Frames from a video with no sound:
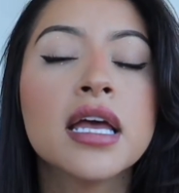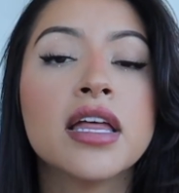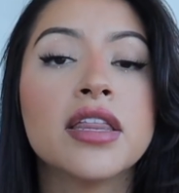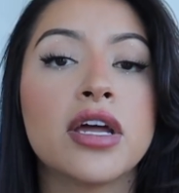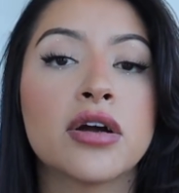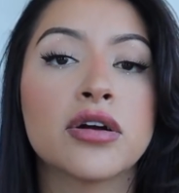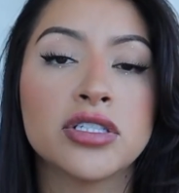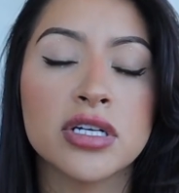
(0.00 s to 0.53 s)

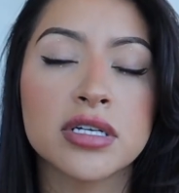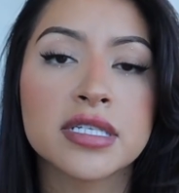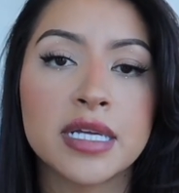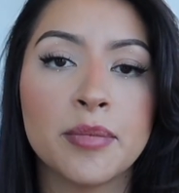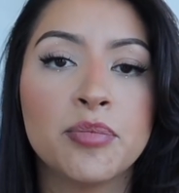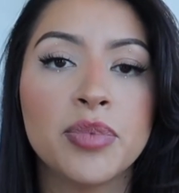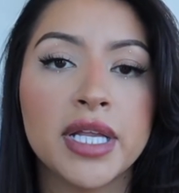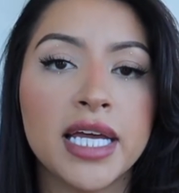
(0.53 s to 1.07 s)
They're just
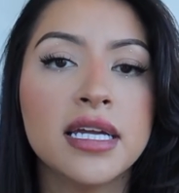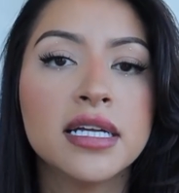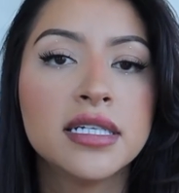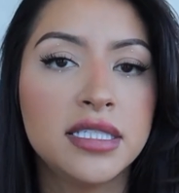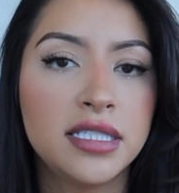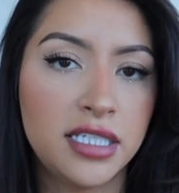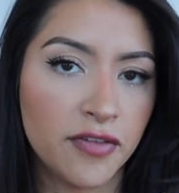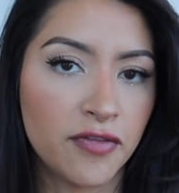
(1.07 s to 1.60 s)
simply
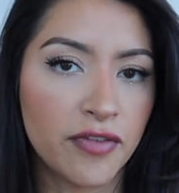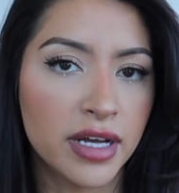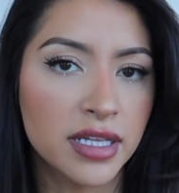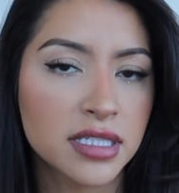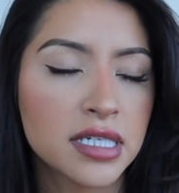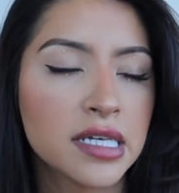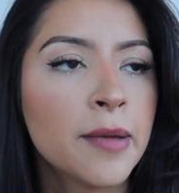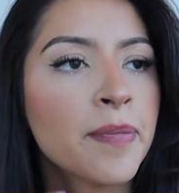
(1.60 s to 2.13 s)

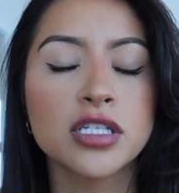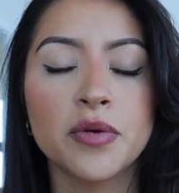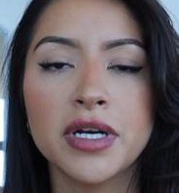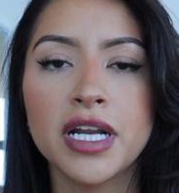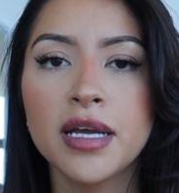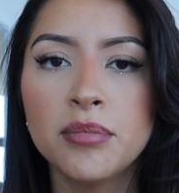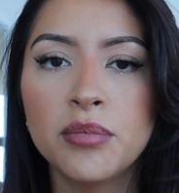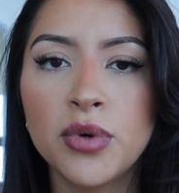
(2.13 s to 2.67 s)
different. So
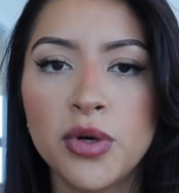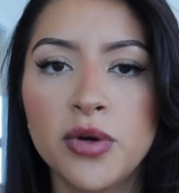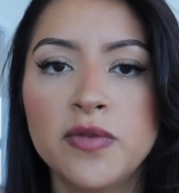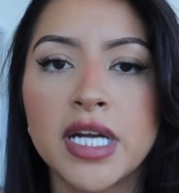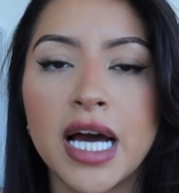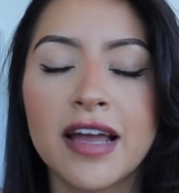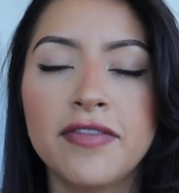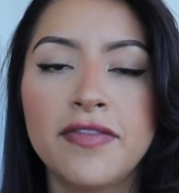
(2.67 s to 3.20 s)
when I
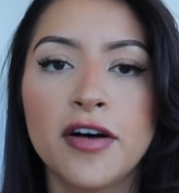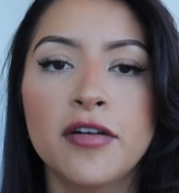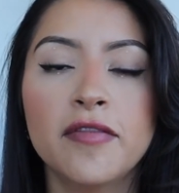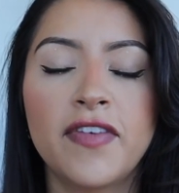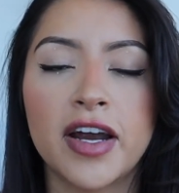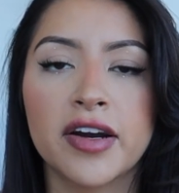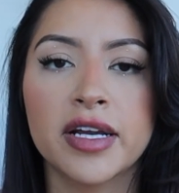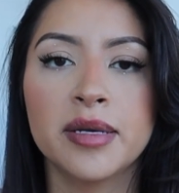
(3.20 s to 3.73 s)
moved, I felt
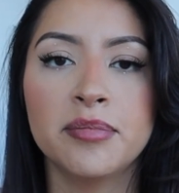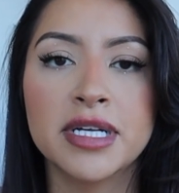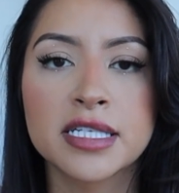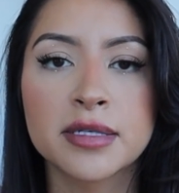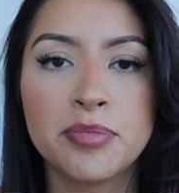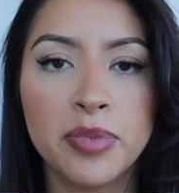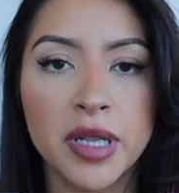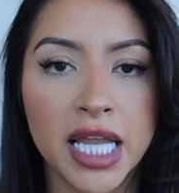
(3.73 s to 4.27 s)
very
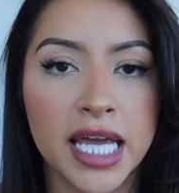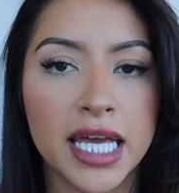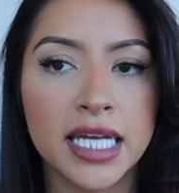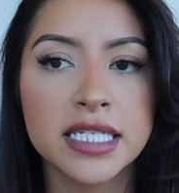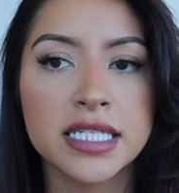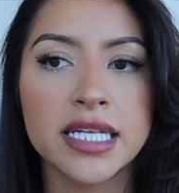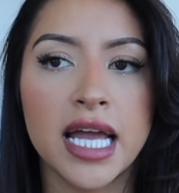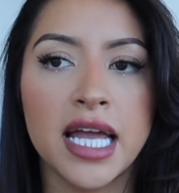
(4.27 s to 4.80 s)

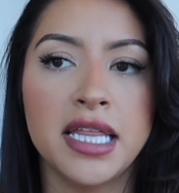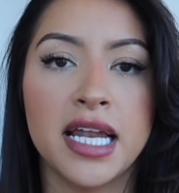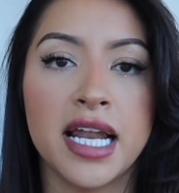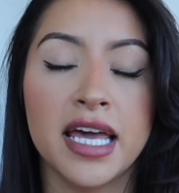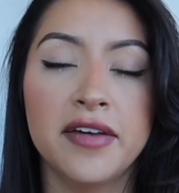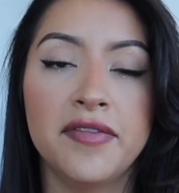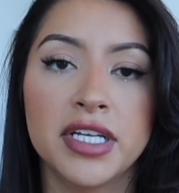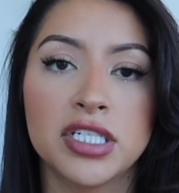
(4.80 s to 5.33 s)
misplaced, and then
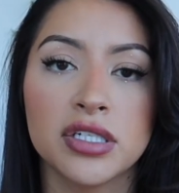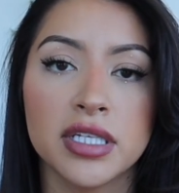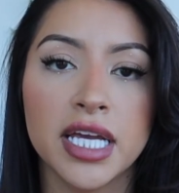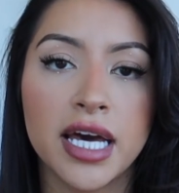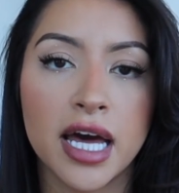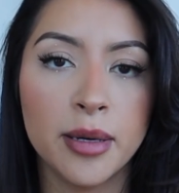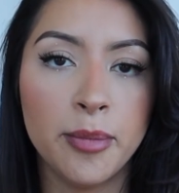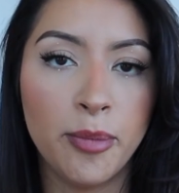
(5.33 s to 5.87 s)
I eventually
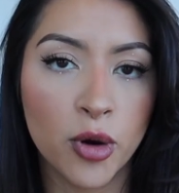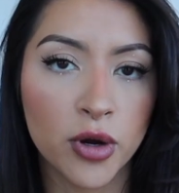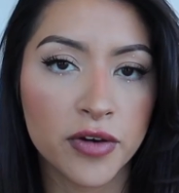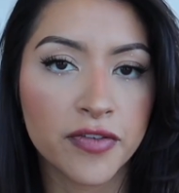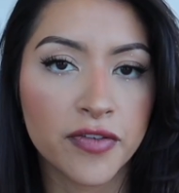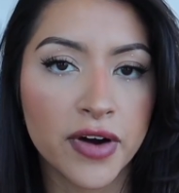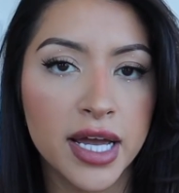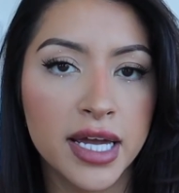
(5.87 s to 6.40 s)
got a
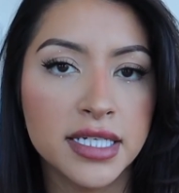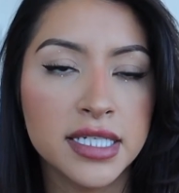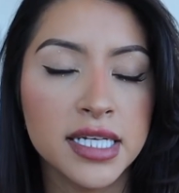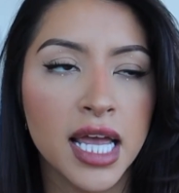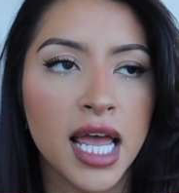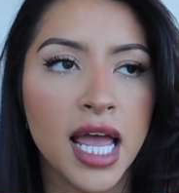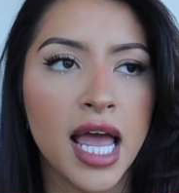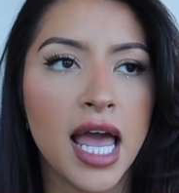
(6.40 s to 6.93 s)
boyfriend,
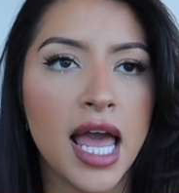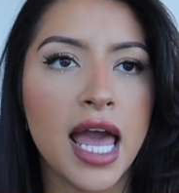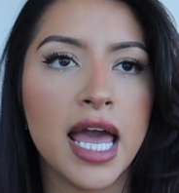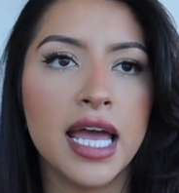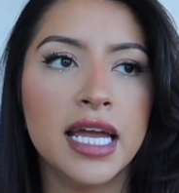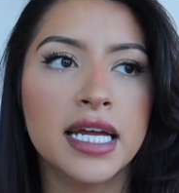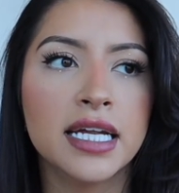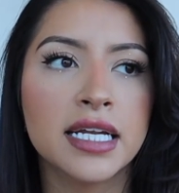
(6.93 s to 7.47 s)

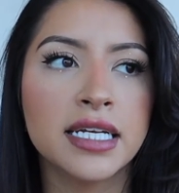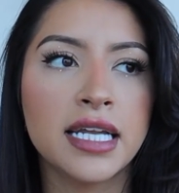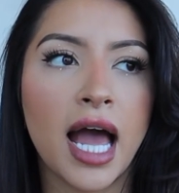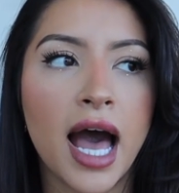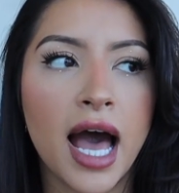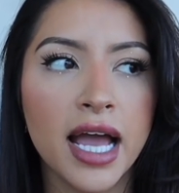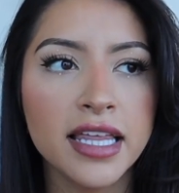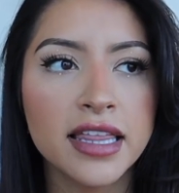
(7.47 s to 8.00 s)
and
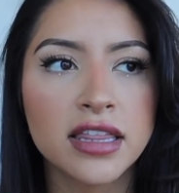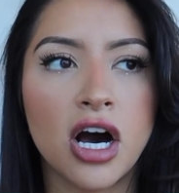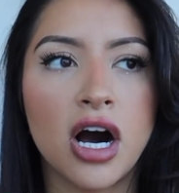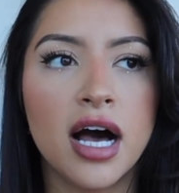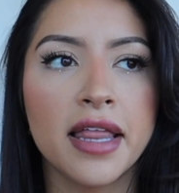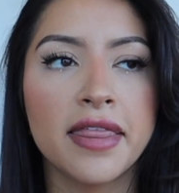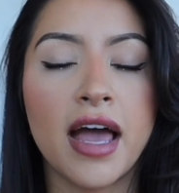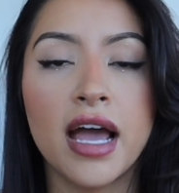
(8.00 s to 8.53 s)
I
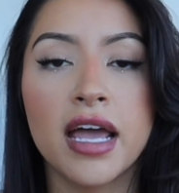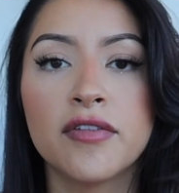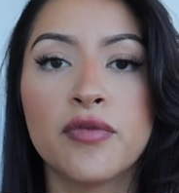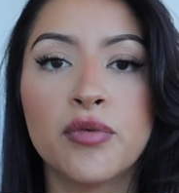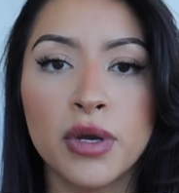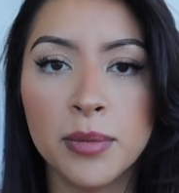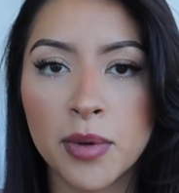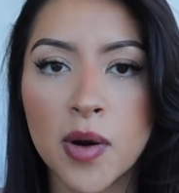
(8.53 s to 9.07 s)
thought that if
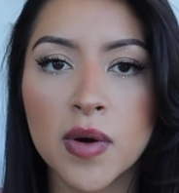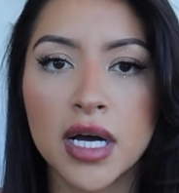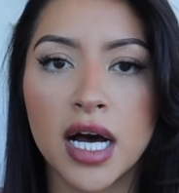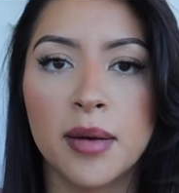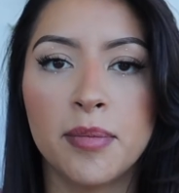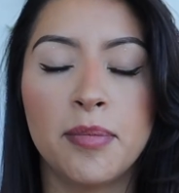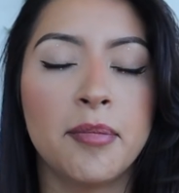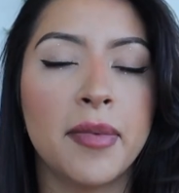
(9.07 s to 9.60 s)
we broke
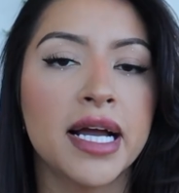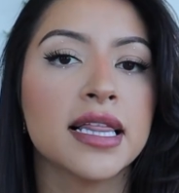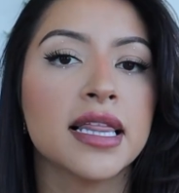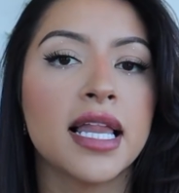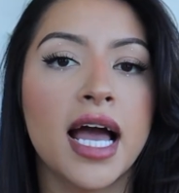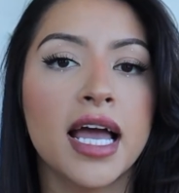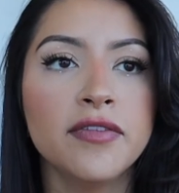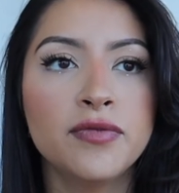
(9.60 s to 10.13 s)
up, my
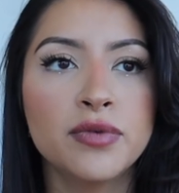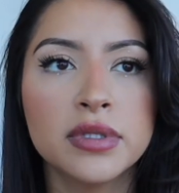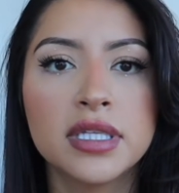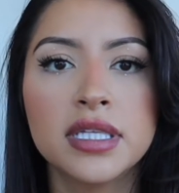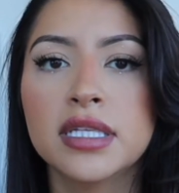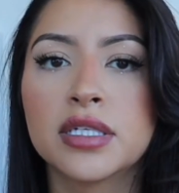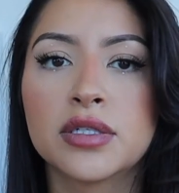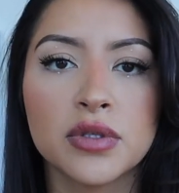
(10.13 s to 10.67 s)
life would
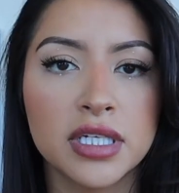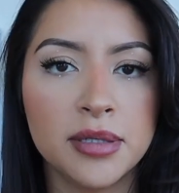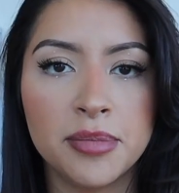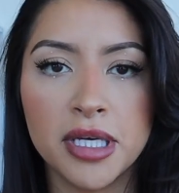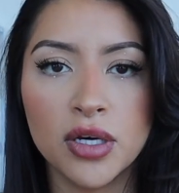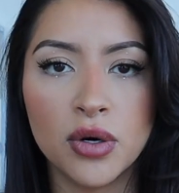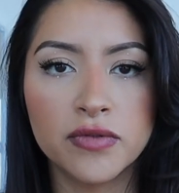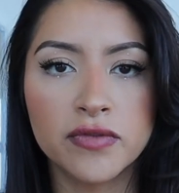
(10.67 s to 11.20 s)
literally
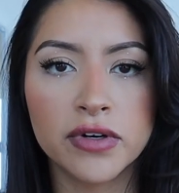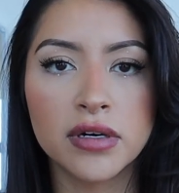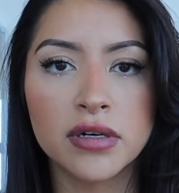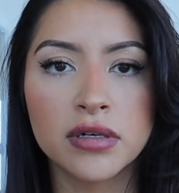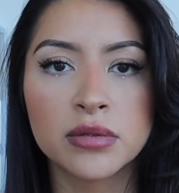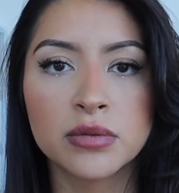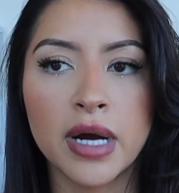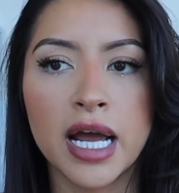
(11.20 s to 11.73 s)
be
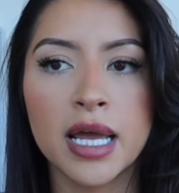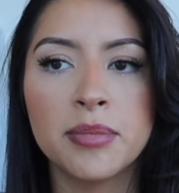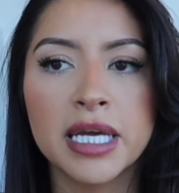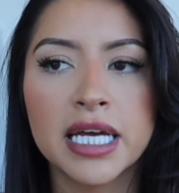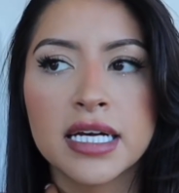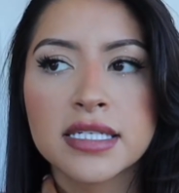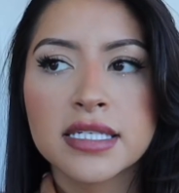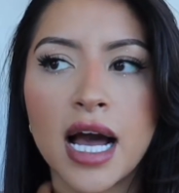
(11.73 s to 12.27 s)
over, right?
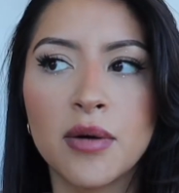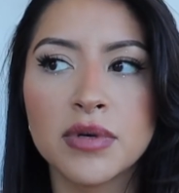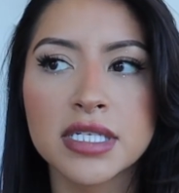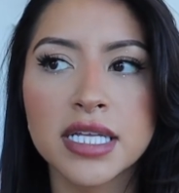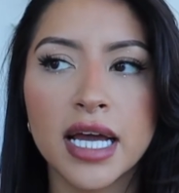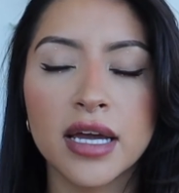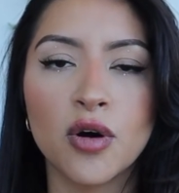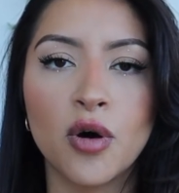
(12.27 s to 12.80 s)
Because I
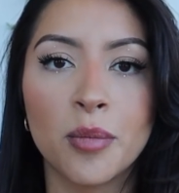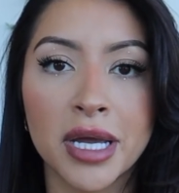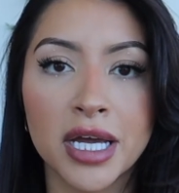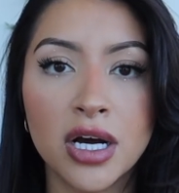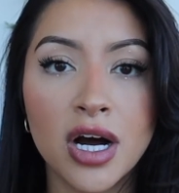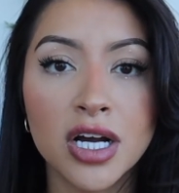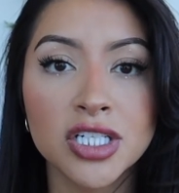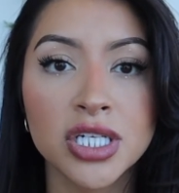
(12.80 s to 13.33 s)
was like, oh my
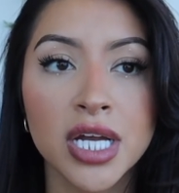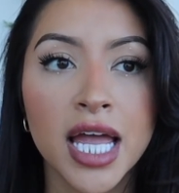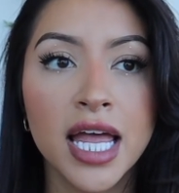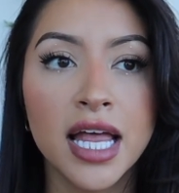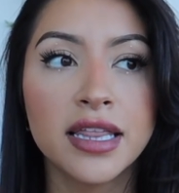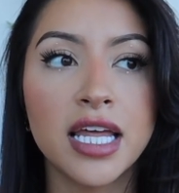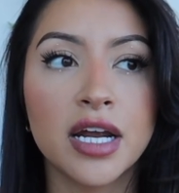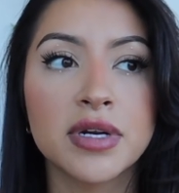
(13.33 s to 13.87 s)
gosh,
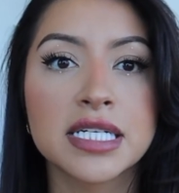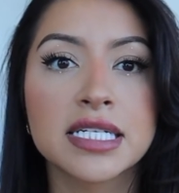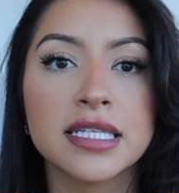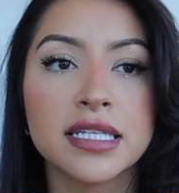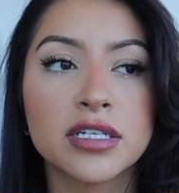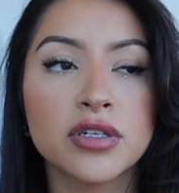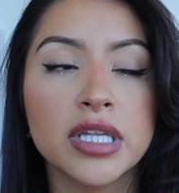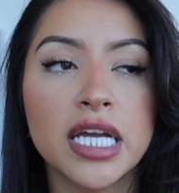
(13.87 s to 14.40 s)
there is
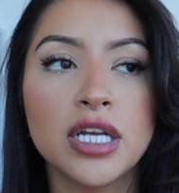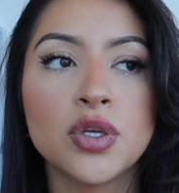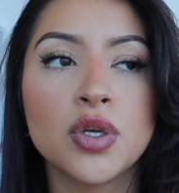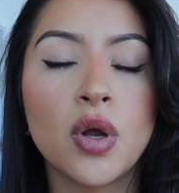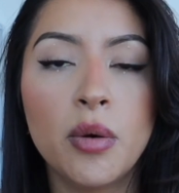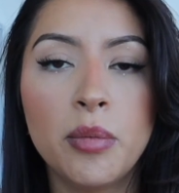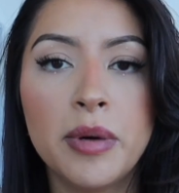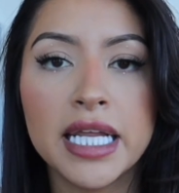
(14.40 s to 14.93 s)
literally
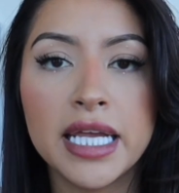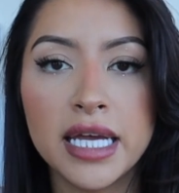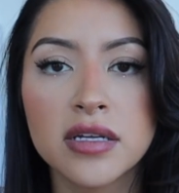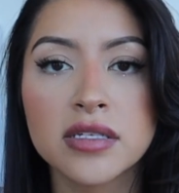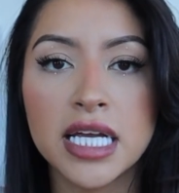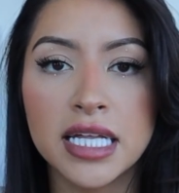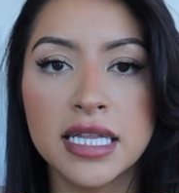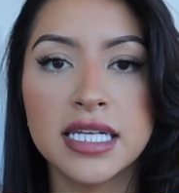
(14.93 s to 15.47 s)
nobody
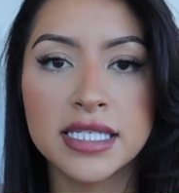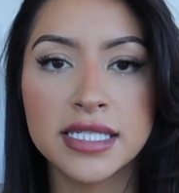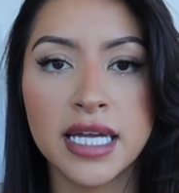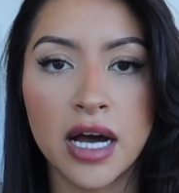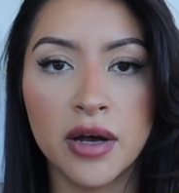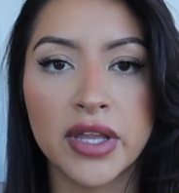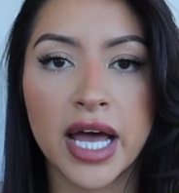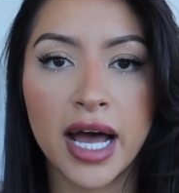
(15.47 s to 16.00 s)
else in this
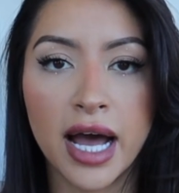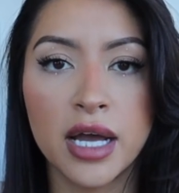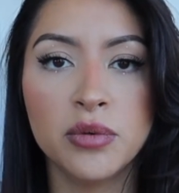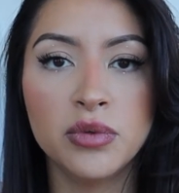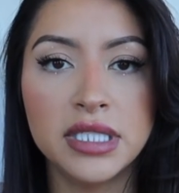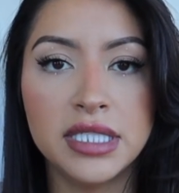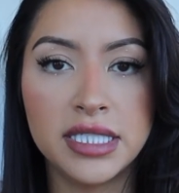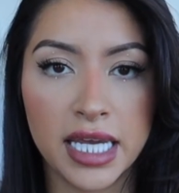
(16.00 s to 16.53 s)
town that I
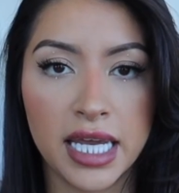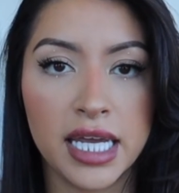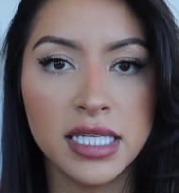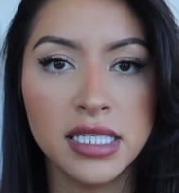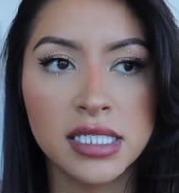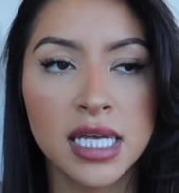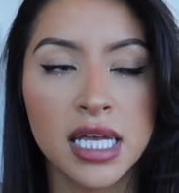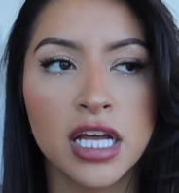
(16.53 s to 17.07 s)
would
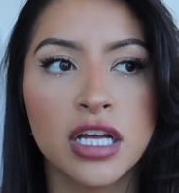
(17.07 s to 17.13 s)
date.